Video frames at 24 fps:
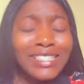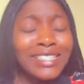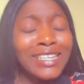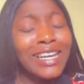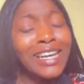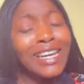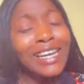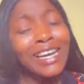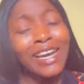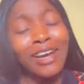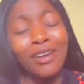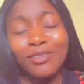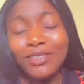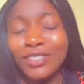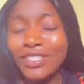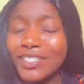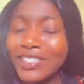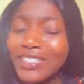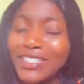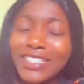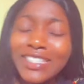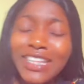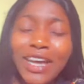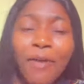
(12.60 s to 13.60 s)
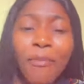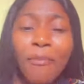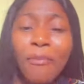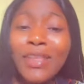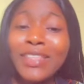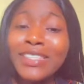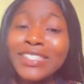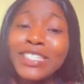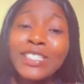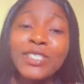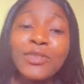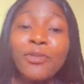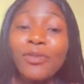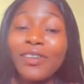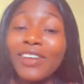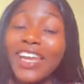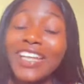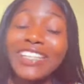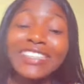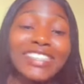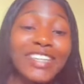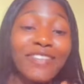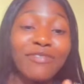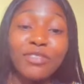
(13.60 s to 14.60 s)
Check out now, meeting someone
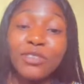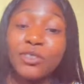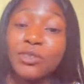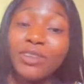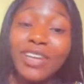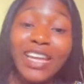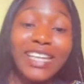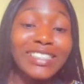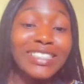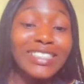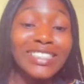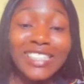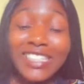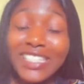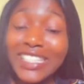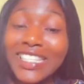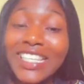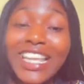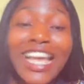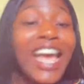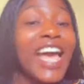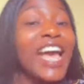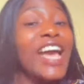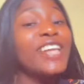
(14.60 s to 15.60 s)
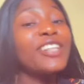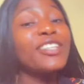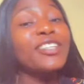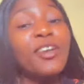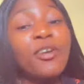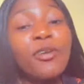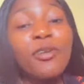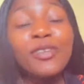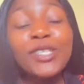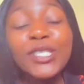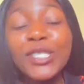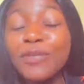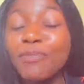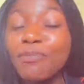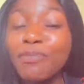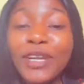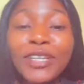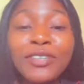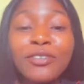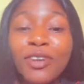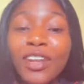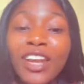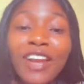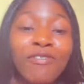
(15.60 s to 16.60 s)
like DAVIDO like this, they will
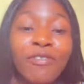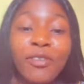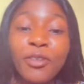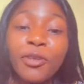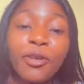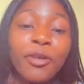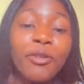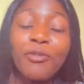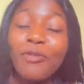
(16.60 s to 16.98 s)
spray dollar for your